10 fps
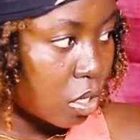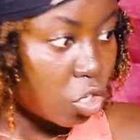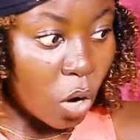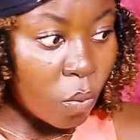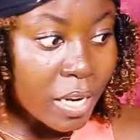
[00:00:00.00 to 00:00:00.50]

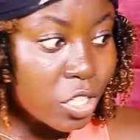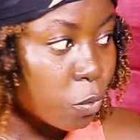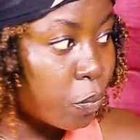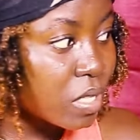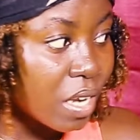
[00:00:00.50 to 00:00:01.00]
You are I willing to
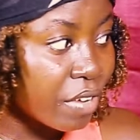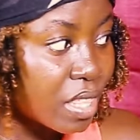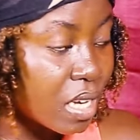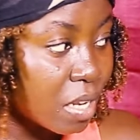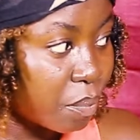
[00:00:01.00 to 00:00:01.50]
put
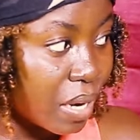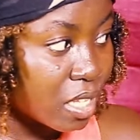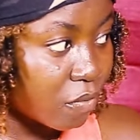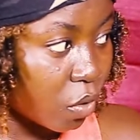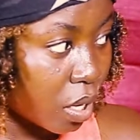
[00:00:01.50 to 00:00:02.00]
everything I in
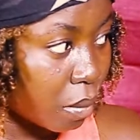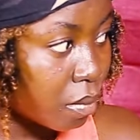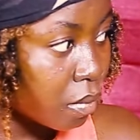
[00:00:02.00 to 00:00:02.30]
place for him.